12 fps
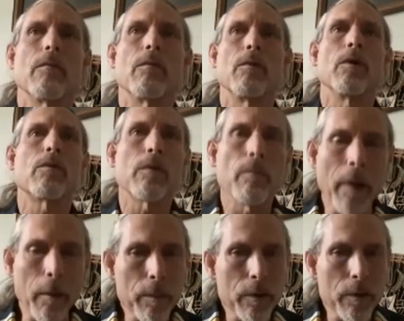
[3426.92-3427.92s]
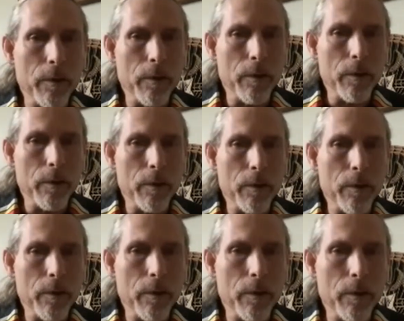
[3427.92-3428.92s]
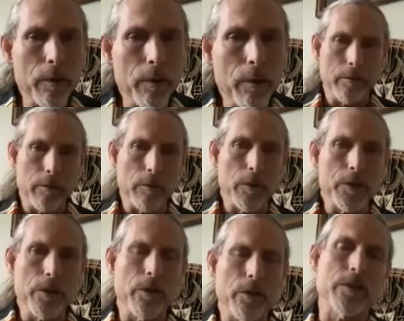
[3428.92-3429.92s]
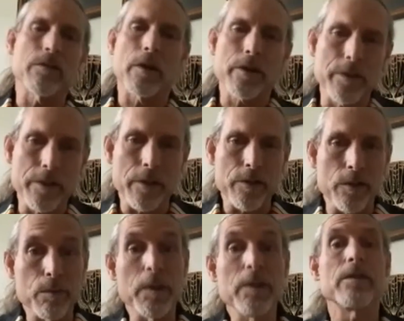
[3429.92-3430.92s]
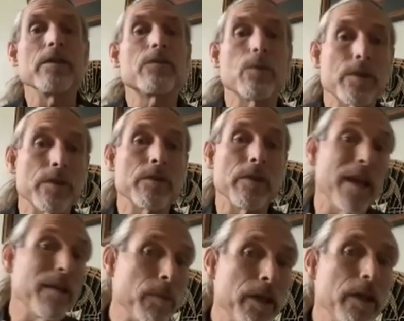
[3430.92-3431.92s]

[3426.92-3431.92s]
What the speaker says: we'll remember our collective original instructions as a species, which is namely